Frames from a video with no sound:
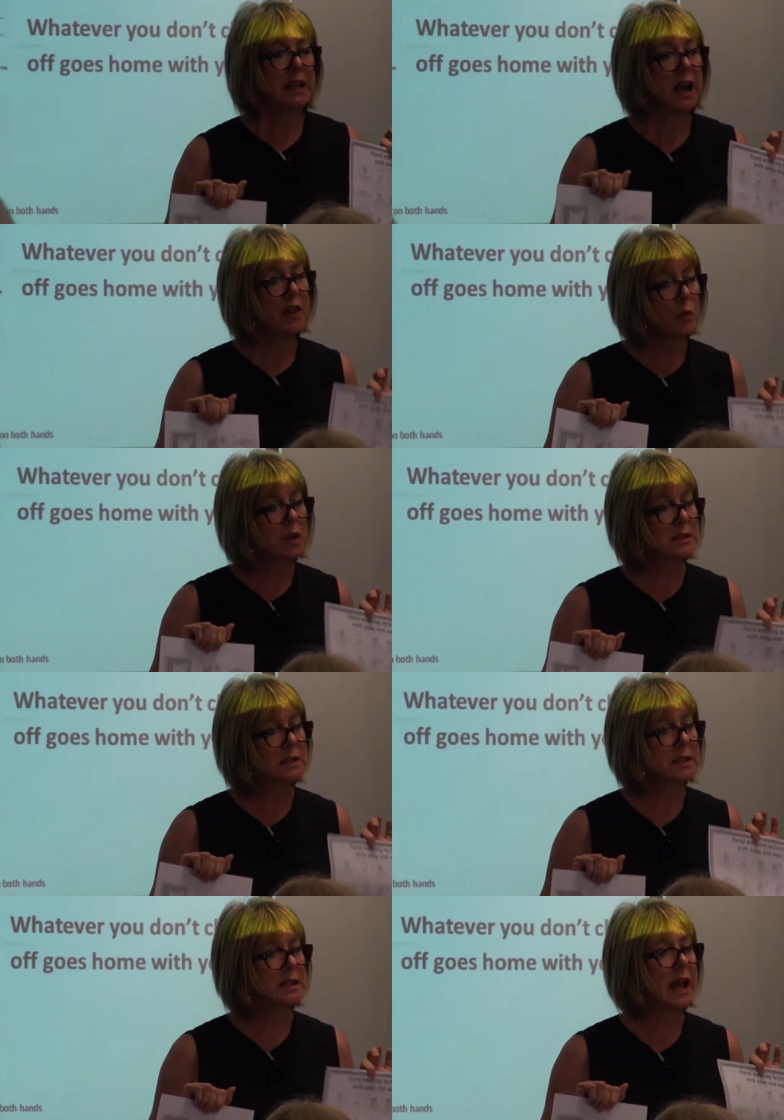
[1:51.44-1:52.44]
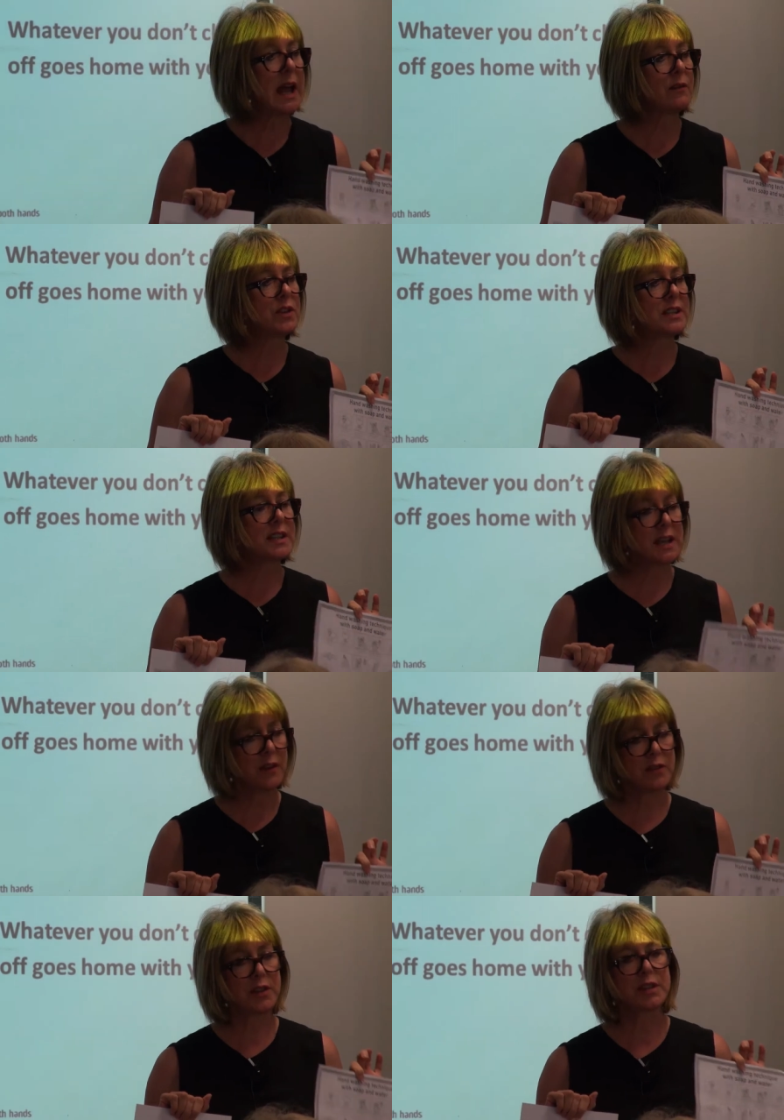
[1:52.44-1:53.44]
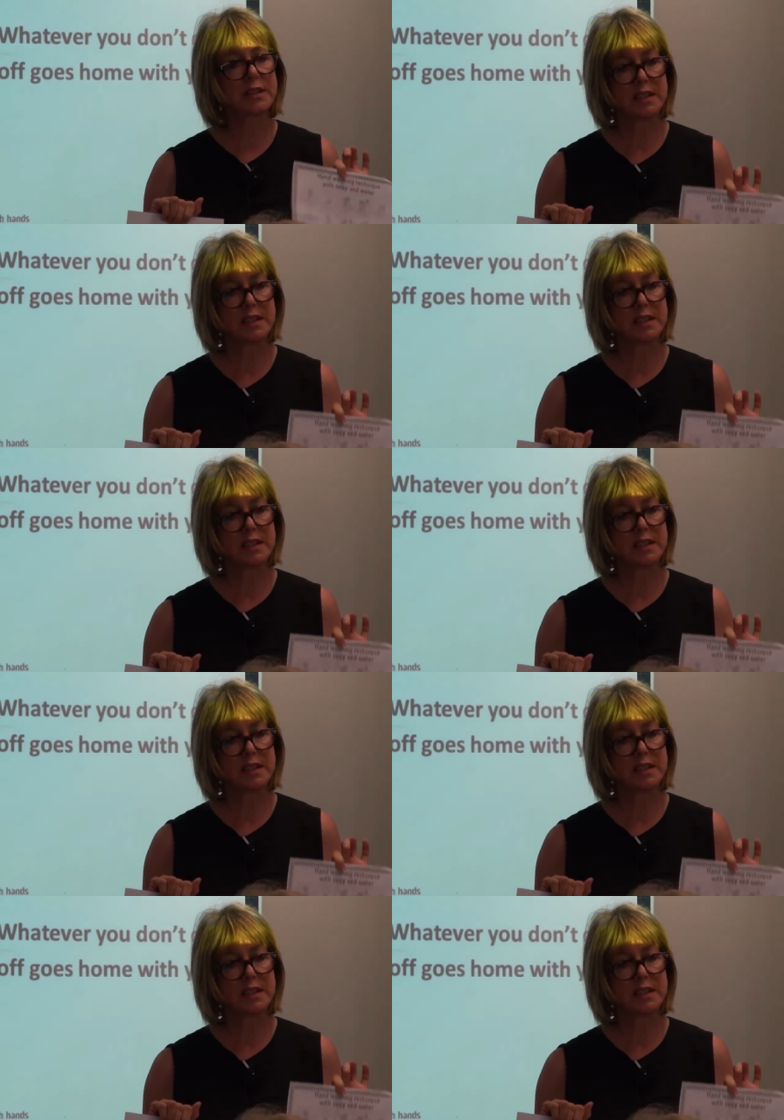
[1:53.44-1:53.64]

the other ones didn't have the seventh